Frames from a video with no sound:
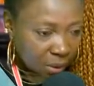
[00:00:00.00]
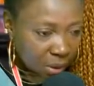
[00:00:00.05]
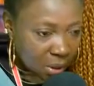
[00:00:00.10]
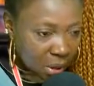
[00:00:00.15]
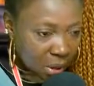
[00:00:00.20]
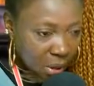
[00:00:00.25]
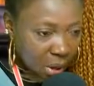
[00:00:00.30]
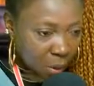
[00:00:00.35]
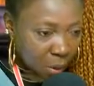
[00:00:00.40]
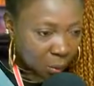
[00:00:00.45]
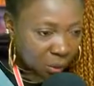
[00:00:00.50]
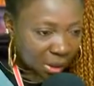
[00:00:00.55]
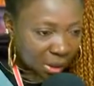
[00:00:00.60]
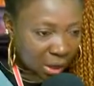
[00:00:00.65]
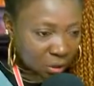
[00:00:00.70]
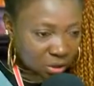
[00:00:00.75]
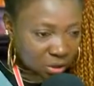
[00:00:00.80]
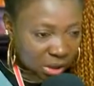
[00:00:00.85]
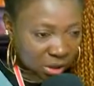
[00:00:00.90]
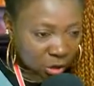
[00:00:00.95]
We now
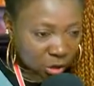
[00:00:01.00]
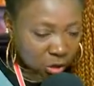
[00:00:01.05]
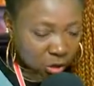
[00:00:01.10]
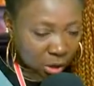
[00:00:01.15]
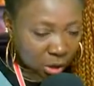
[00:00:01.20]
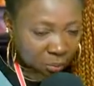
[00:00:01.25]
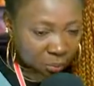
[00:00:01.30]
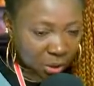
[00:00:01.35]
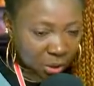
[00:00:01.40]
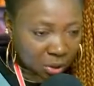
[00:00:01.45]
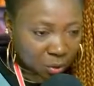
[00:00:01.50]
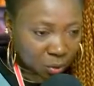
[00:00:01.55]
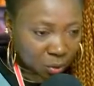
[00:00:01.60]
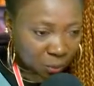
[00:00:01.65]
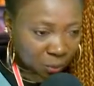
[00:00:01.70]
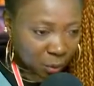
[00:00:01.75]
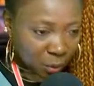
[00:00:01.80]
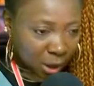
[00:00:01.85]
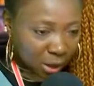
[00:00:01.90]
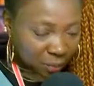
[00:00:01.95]
take a short break. We'll be
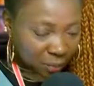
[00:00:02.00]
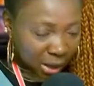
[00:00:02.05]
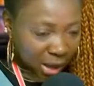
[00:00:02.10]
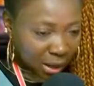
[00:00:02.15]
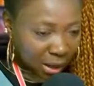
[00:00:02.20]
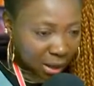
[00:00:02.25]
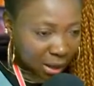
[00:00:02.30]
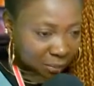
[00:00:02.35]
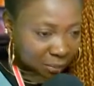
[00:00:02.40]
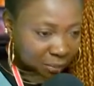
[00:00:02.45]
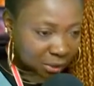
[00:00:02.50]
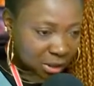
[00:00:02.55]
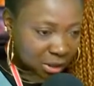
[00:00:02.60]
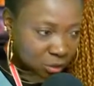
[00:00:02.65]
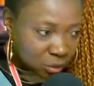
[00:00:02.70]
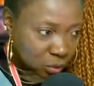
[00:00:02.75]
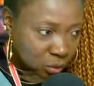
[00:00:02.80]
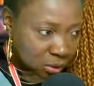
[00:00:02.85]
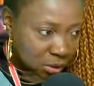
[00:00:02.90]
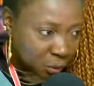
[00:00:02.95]
right back. Please do
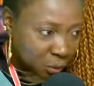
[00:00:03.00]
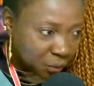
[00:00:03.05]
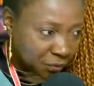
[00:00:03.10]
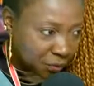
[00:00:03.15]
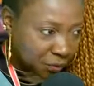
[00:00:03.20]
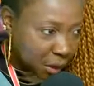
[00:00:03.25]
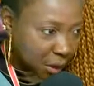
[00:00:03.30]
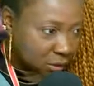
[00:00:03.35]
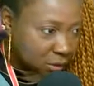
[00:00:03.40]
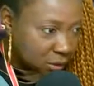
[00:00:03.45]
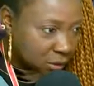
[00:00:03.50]
stay with us.